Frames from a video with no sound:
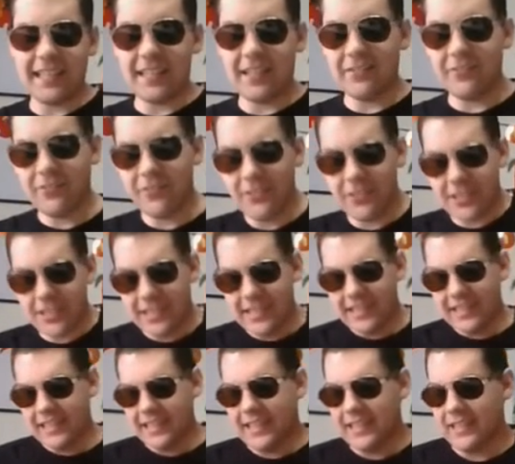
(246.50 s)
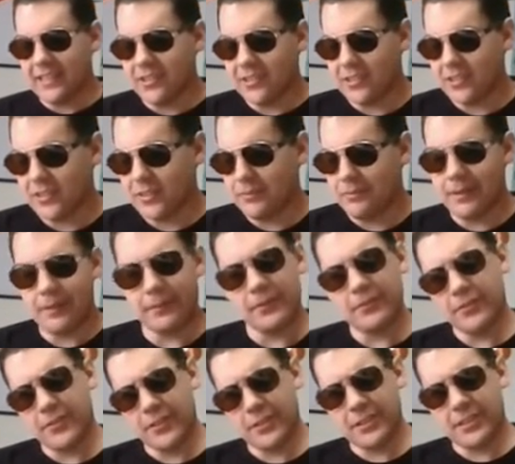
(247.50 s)
unfortunately, or maybe
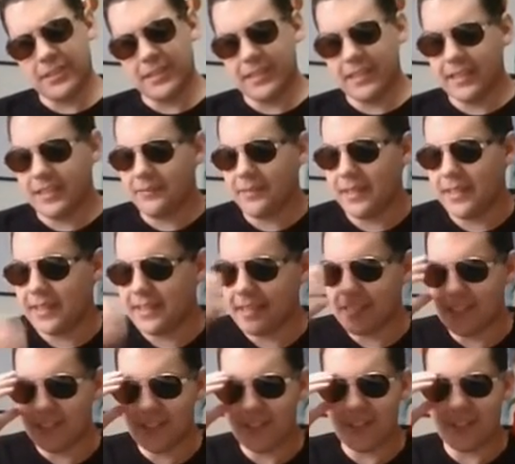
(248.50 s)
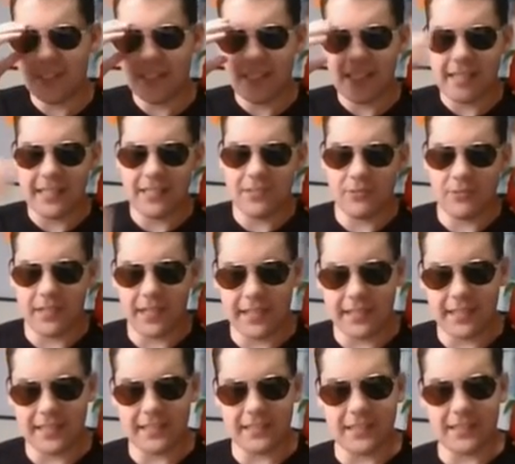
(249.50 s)
fortunately, depending on how you look at it, this one I
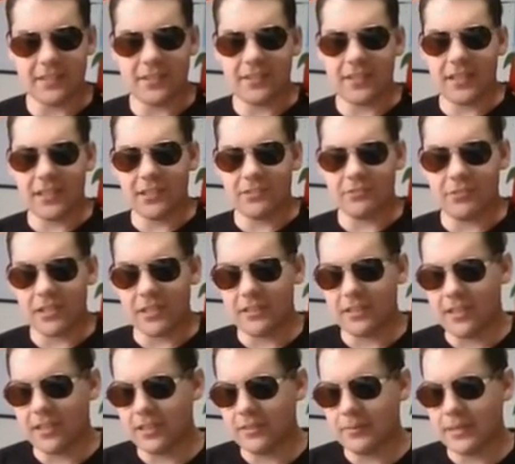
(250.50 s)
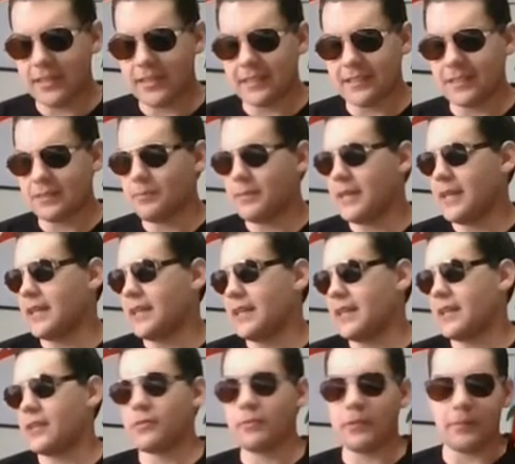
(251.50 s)
think is also gonna go run long because it's been
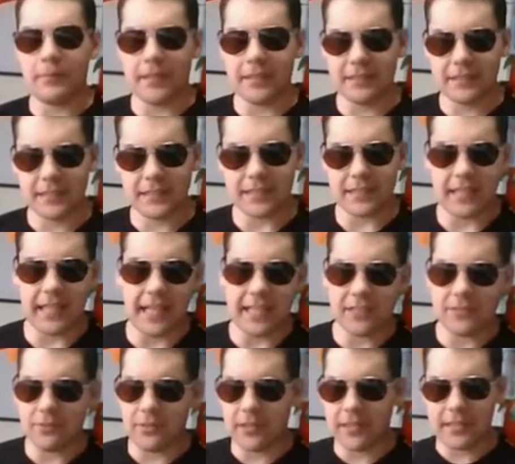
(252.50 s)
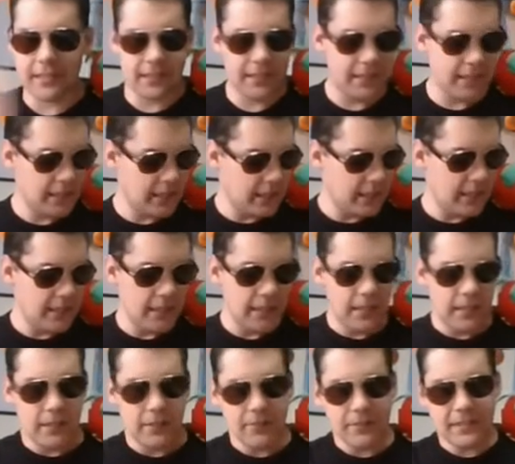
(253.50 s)
like three months. Because the last one
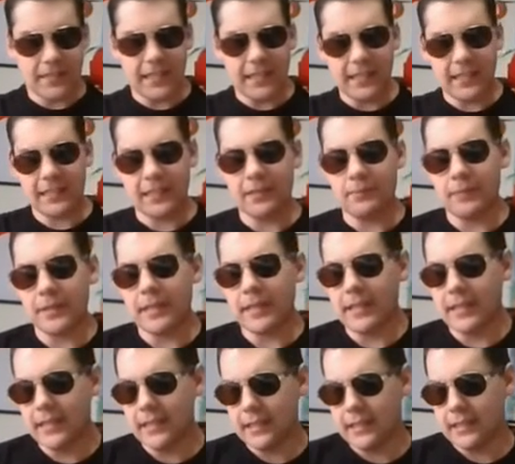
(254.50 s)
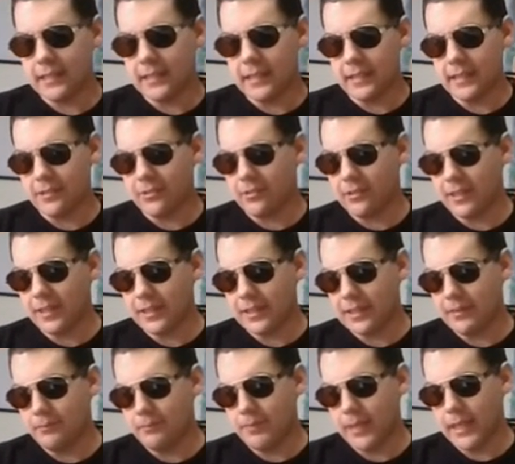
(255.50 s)
was at like the beginning, like or like the
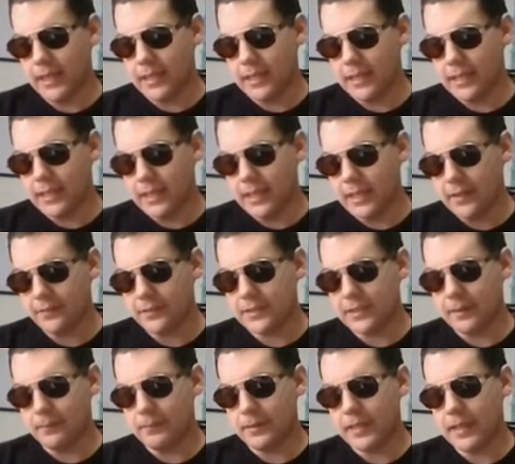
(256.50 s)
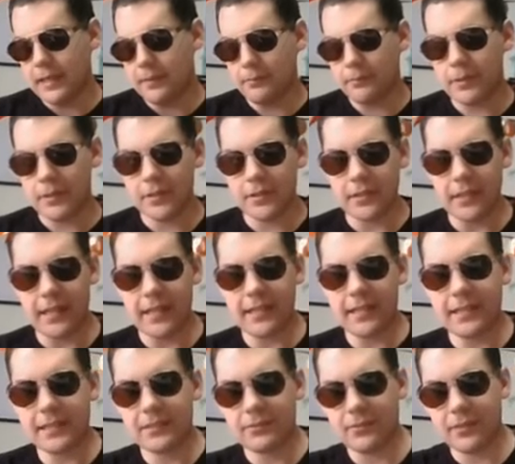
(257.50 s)
mid of September, and
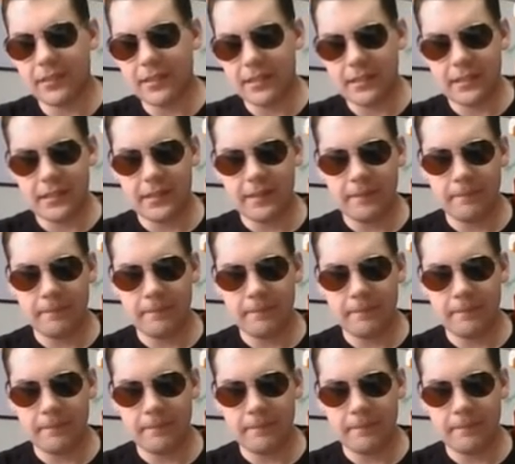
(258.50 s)
this one